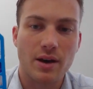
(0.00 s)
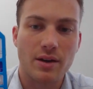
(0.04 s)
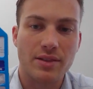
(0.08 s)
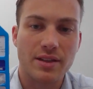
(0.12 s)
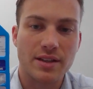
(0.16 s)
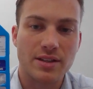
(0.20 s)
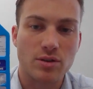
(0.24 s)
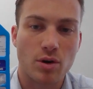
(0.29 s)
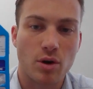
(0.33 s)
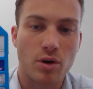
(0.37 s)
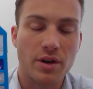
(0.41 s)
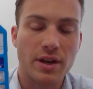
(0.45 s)

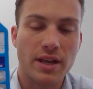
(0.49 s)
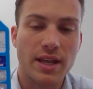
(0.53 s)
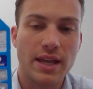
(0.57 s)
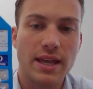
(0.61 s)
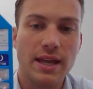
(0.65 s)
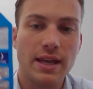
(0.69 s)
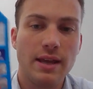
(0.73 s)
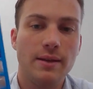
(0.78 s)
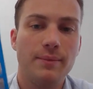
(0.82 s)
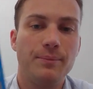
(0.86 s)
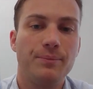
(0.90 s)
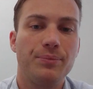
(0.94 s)
that's on
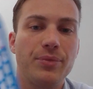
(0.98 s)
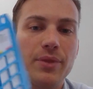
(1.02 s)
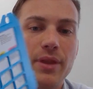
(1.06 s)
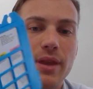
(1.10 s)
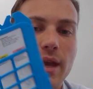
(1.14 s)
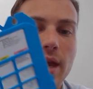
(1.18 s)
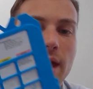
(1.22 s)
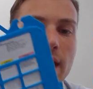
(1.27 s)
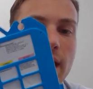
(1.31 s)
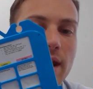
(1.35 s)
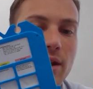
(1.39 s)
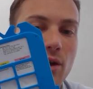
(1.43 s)
here
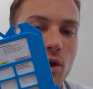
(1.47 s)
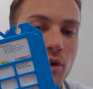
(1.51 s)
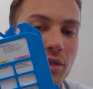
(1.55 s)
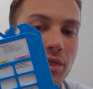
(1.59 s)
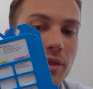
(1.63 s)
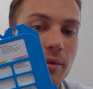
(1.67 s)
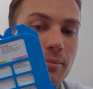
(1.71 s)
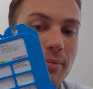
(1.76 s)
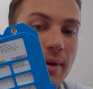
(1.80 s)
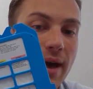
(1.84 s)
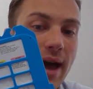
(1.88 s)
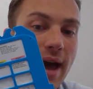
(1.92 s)
and
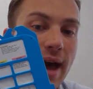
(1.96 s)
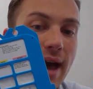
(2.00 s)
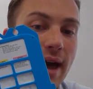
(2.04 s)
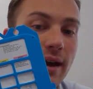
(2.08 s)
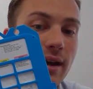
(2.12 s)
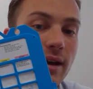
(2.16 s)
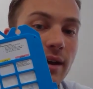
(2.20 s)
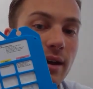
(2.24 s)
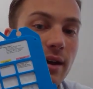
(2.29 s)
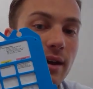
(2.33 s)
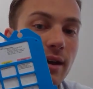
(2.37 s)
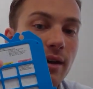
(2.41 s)
on the
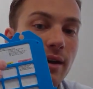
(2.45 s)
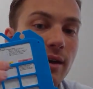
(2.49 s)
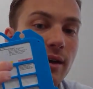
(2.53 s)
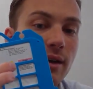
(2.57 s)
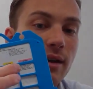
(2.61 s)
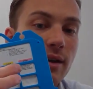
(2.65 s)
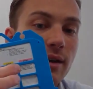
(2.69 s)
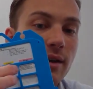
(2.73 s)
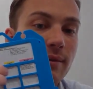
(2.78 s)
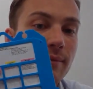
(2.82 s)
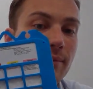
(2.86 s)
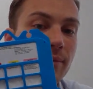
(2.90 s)
back
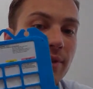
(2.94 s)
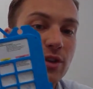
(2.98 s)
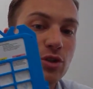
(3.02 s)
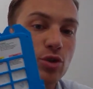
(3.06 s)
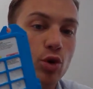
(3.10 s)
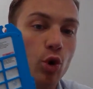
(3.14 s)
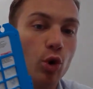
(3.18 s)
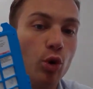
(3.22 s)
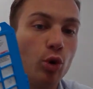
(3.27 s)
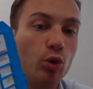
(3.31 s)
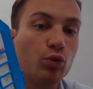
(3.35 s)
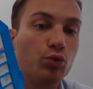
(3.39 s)
is
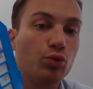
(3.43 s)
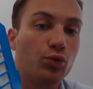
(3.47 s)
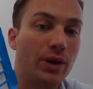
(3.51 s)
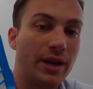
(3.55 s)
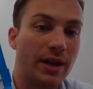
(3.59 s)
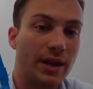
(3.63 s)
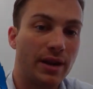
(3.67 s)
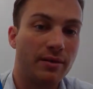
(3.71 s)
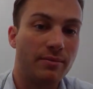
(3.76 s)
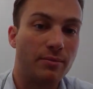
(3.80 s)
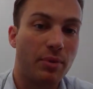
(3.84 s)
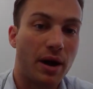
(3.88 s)
all
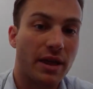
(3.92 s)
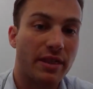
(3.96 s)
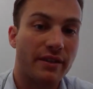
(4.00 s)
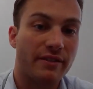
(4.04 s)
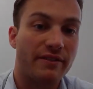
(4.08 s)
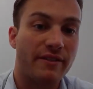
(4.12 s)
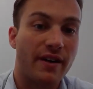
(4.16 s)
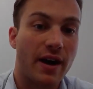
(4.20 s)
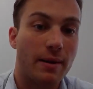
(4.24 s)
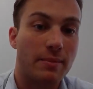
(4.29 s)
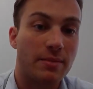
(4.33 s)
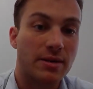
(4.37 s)
written by the
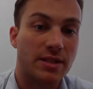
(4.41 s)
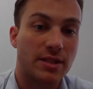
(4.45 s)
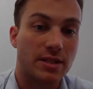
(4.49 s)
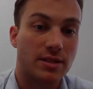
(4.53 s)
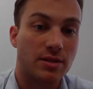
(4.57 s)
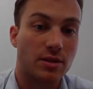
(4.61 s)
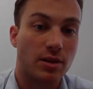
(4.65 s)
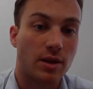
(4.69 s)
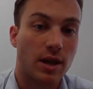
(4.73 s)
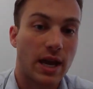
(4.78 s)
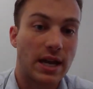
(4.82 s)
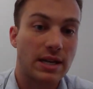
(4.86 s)

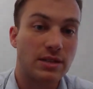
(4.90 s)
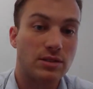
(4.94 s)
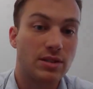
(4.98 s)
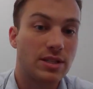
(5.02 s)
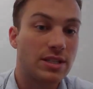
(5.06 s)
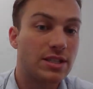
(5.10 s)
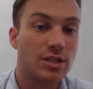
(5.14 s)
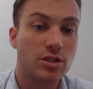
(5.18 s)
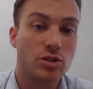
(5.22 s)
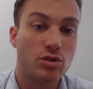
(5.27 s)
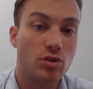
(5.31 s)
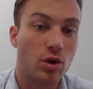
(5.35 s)
pharmacist. Okay, so
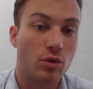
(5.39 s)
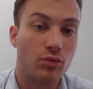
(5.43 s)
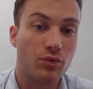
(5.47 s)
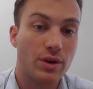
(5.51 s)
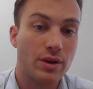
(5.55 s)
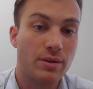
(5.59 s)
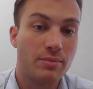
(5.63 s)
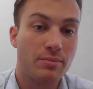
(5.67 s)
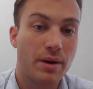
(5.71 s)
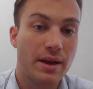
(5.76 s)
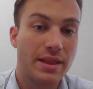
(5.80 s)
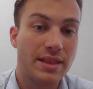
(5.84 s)
this is not
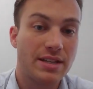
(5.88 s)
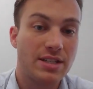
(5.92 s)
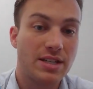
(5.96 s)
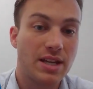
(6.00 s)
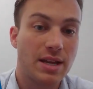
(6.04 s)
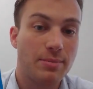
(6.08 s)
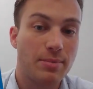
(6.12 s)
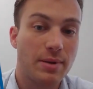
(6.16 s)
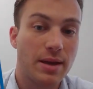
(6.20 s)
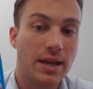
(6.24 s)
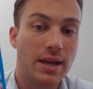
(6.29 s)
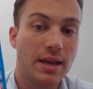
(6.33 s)
written by the
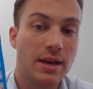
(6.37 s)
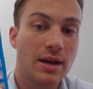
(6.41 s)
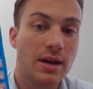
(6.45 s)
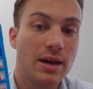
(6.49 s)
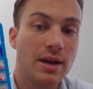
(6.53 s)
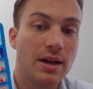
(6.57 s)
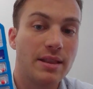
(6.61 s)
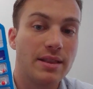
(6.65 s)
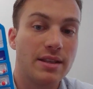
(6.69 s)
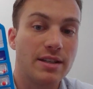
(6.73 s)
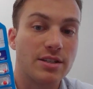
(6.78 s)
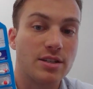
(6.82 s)
GP.
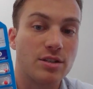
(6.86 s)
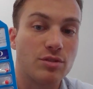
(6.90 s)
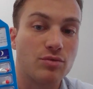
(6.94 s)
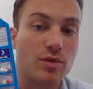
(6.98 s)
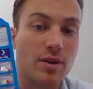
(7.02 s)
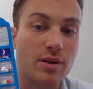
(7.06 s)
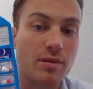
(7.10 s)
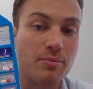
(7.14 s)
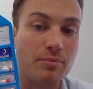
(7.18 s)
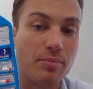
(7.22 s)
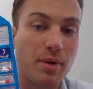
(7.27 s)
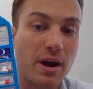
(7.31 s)
This is
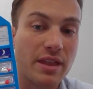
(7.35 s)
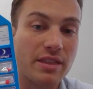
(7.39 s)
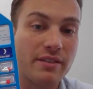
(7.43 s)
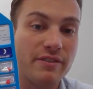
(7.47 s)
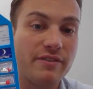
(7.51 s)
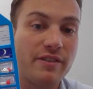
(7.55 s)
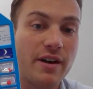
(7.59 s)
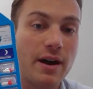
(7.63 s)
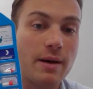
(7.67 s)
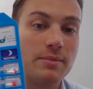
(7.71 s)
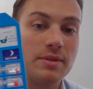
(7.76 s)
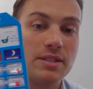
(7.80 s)
written by the
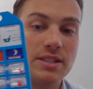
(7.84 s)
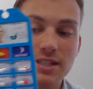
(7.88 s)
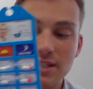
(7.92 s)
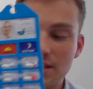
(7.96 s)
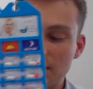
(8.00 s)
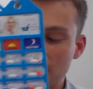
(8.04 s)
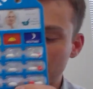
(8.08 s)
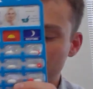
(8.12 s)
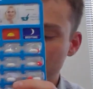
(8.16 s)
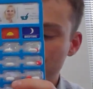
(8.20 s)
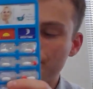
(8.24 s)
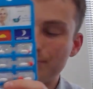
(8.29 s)

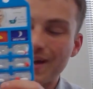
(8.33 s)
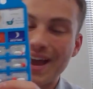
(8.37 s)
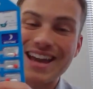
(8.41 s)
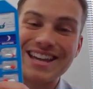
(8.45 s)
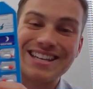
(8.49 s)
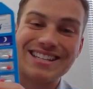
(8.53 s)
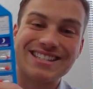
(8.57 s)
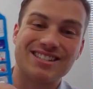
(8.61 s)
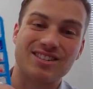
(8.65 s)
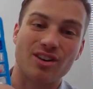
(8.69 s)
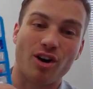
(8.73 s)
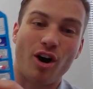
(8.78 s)
pharmacist
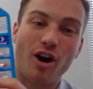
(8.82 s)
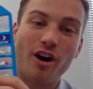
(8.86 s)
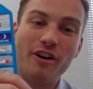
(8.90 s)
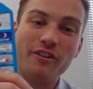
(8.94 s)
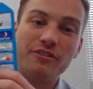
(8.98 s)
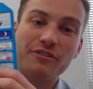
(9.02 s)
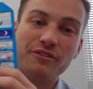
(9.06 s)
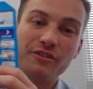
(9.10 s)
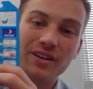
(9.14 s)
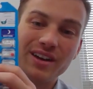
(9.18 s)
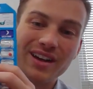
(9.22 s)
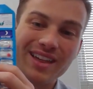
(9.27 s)
based
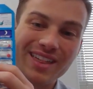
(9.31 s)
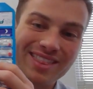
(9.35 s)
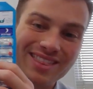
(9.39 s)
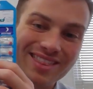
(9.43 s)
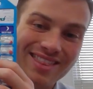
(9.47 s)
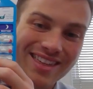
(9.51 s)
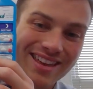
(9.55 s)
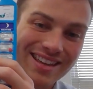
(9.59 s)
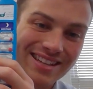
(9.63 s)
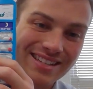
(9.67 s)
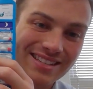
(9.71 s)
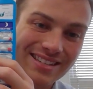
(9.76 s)
off
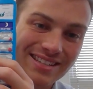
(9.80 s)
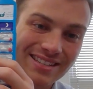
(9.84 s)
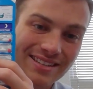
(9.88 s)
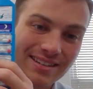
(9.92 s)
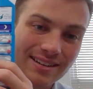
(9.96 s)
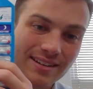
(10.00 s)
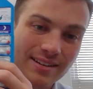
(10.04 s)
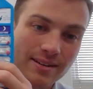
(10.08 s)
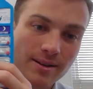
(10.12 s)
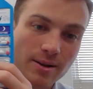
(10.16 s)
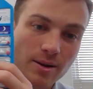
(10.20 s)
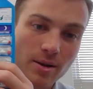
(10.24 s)
this.
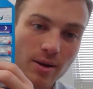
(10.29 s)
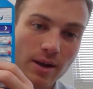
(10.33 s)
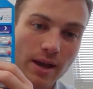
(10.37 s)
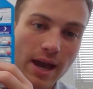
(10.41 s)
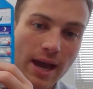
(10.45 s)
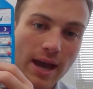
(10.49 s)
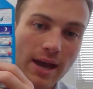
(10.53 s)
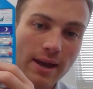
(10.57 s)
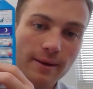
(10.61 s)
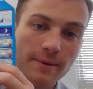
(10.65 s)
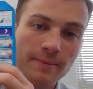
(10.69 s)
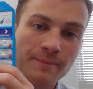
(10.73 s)

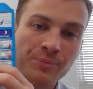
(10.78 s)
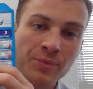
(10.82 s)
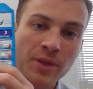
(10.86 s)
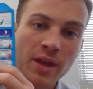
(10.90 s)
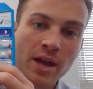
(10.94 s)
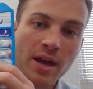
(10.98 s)
Okay,